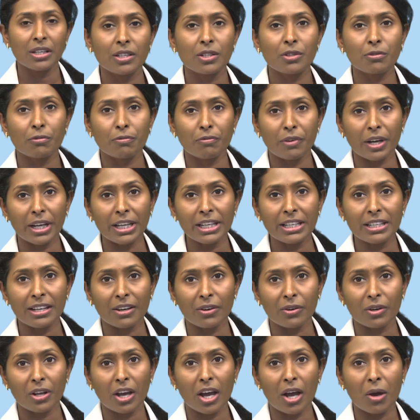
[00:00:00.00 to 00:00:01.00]
to find
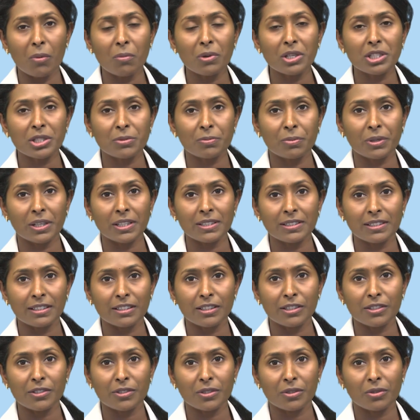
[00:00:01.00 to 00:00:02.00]
out how much
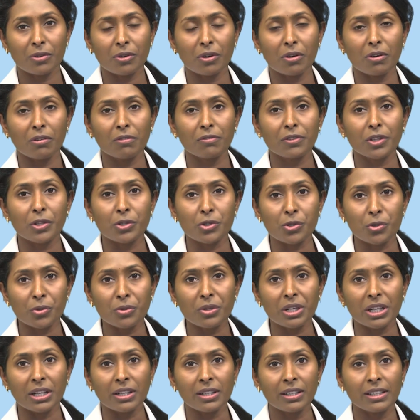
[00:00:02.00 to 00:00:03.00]
percent of the
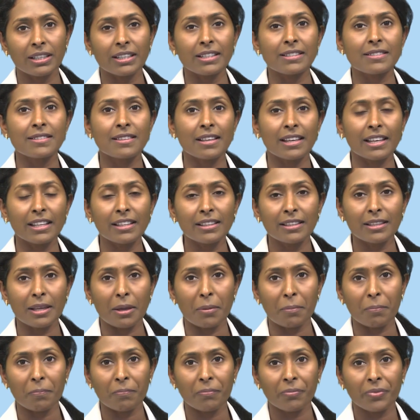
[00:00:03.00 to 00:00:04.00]
donor is in
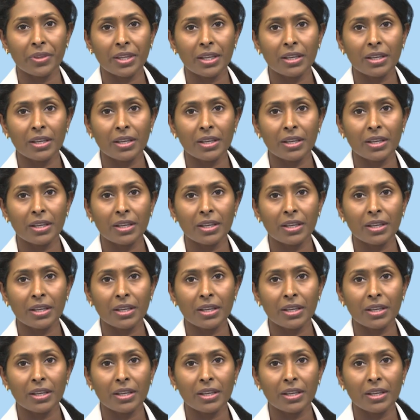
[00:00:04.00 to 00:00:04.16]
them.